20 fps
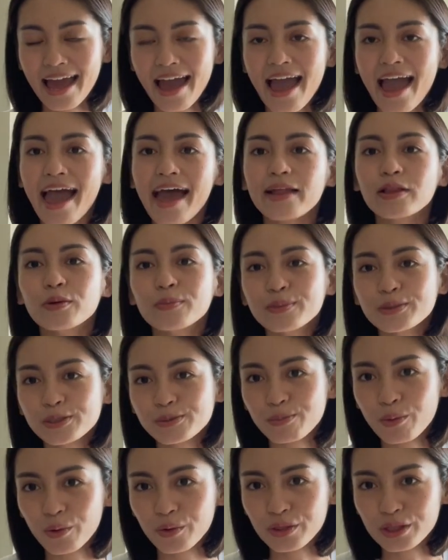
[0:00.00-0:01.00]
I had to
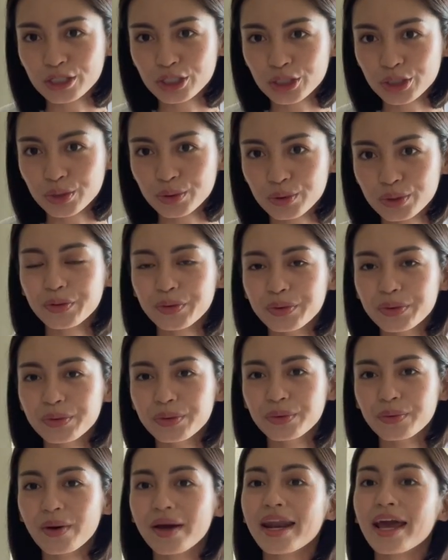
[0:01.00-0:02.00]
postpone the shoot to
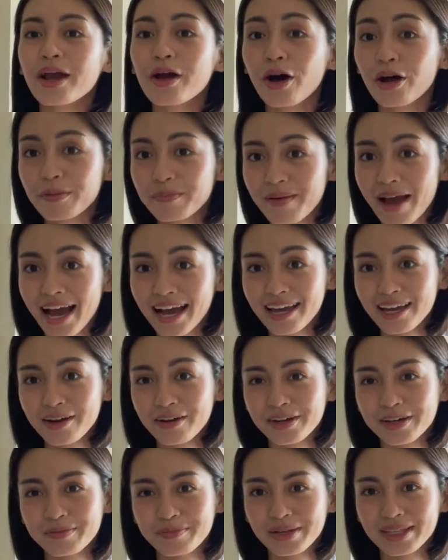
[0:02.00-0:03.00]
when I got back here
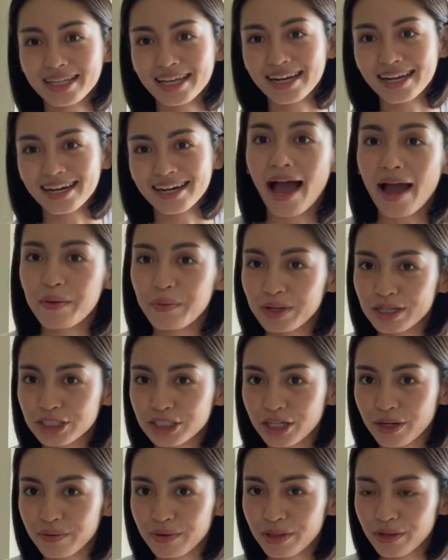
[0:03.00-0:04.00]
in Manila. I want to
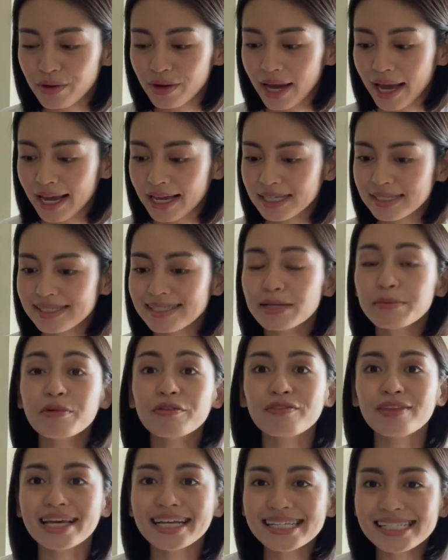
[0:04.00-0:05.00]
share with you guys some of
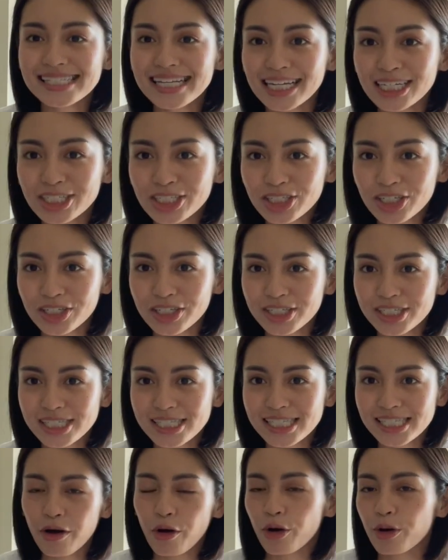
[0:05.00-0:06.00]
the
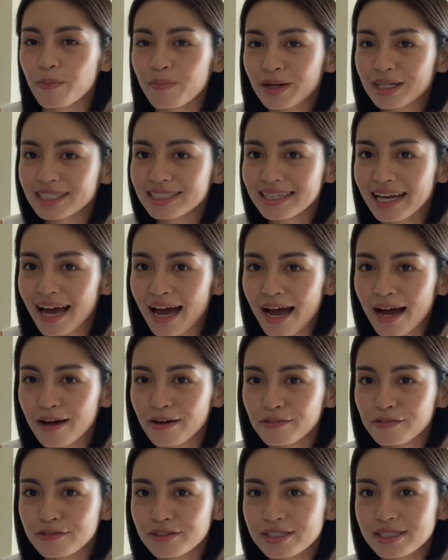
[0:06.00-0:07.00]
essentials or
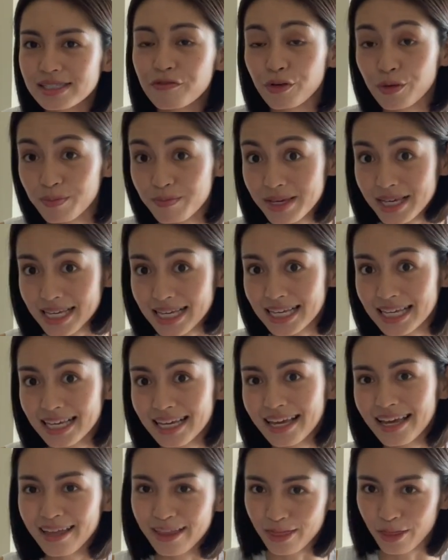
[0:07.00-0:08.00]
must-haves for me
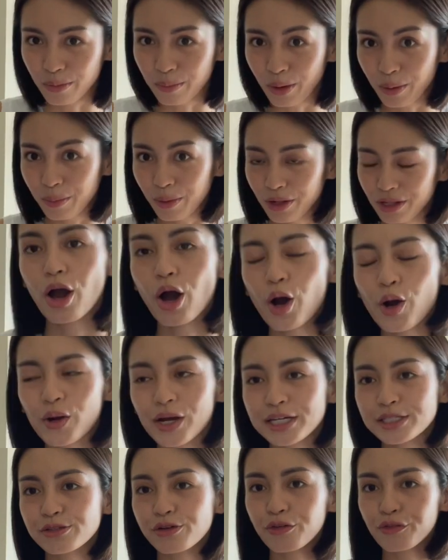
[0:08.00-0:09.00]
in the bubble. Okay,
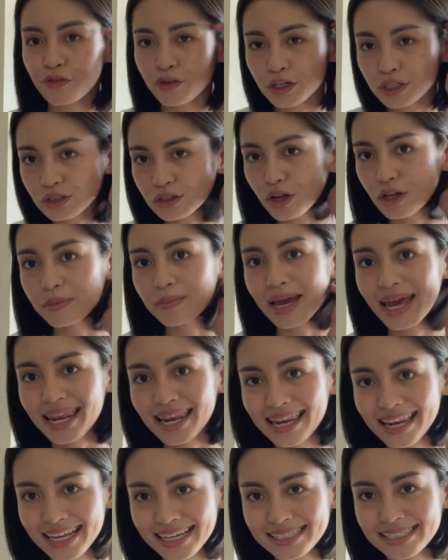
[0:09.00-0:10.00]
so first on my
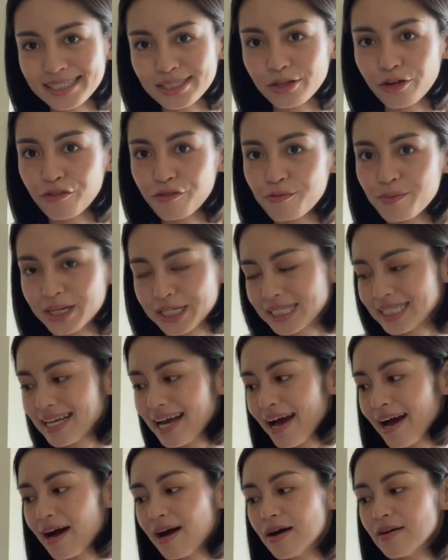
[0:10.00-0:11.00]
list of
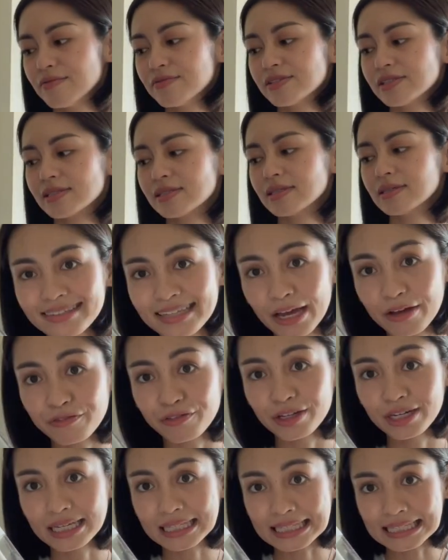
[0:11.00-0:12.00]
must-haves,
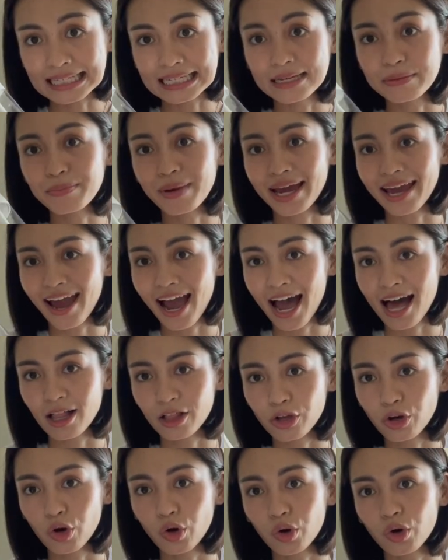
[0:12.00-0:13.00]
definitely my
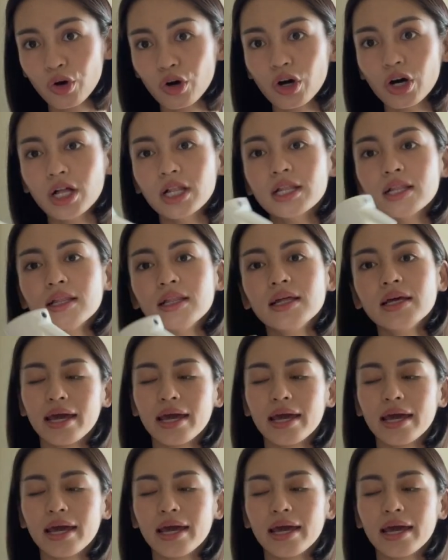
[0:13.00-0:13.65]
alcohol.